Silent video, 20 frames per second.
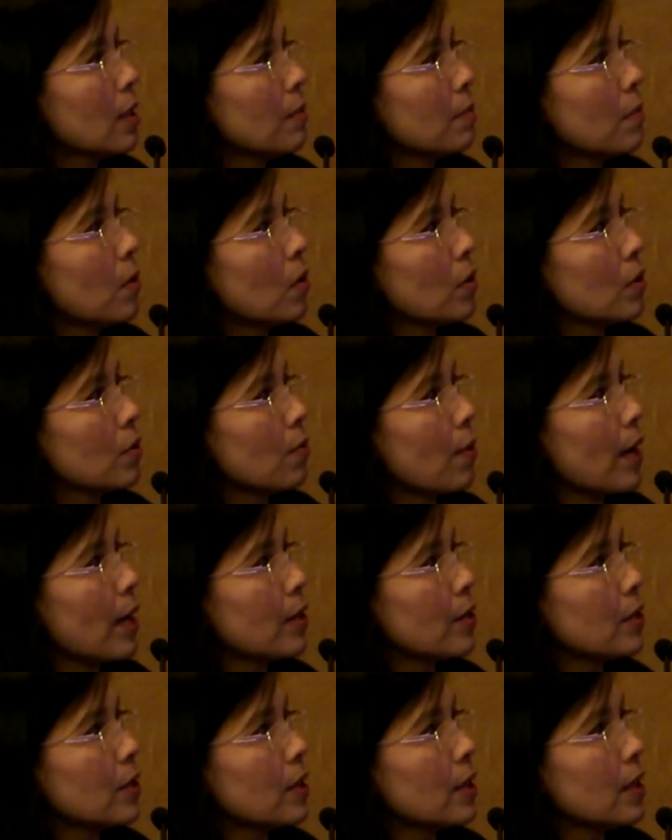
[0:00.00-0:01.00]

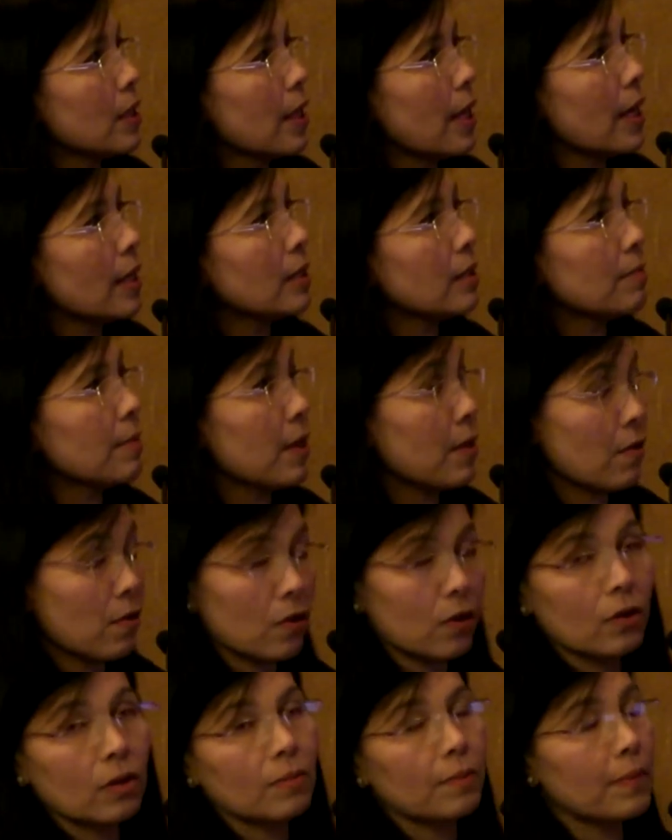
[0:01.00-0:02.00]
motivation enhancement
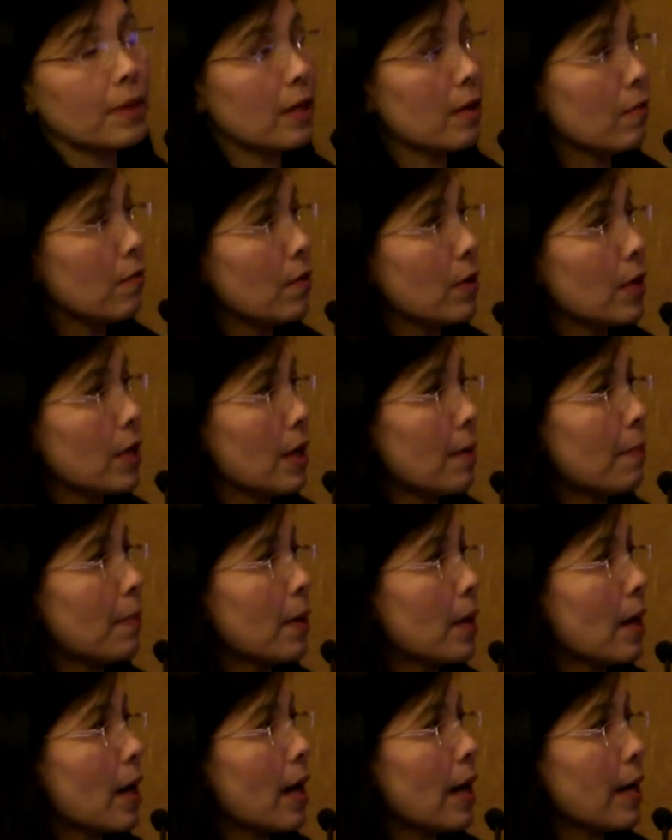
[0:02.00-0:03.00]
therapy we
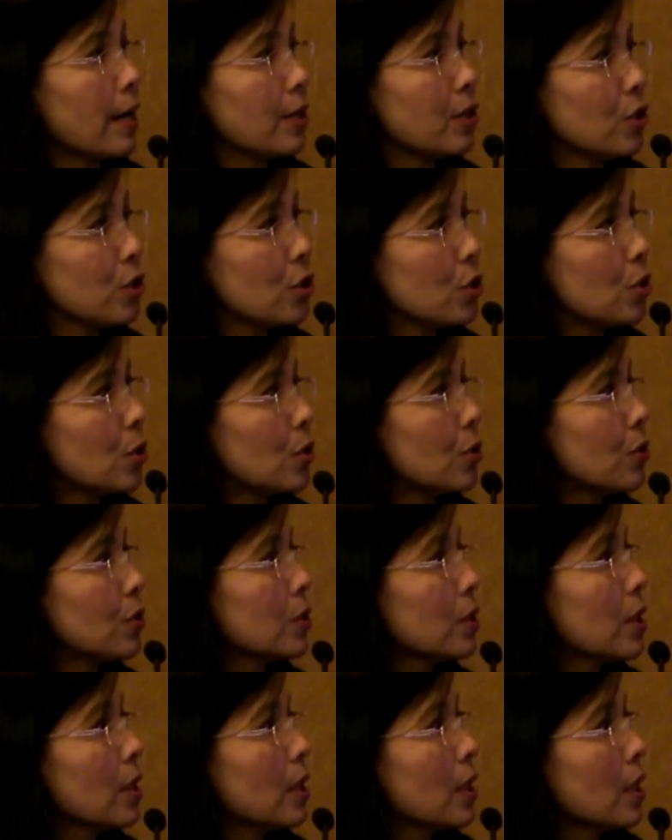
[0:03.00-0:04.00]
apply and use,